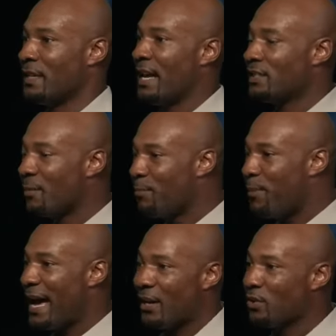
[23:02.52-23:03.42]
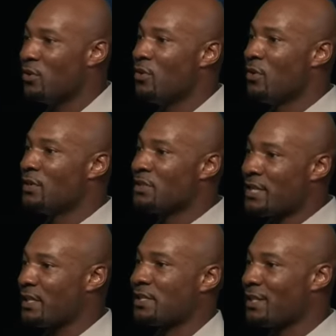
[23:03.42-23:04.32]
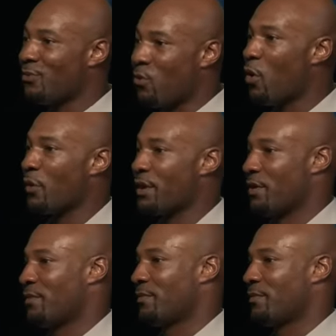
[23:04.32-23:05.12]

as a battle tested warrior,